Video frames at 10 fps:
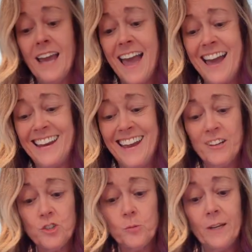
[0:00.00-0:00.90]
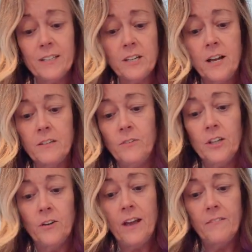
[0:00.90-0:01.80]
add extra wing sauce if
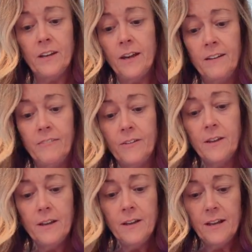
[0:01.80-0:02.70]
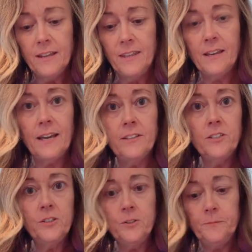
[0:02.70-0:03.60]
you don't have enough. I think I
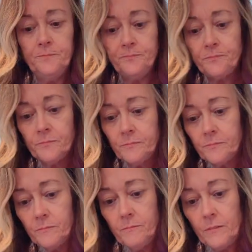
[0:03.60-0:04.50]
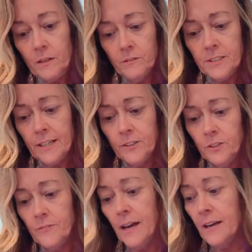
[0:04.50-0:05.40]
do. Looks like I do.
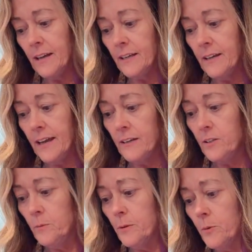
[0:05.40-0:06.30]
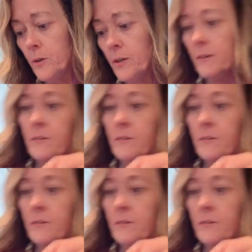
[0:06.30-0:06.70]
If not, I can add a little bit more.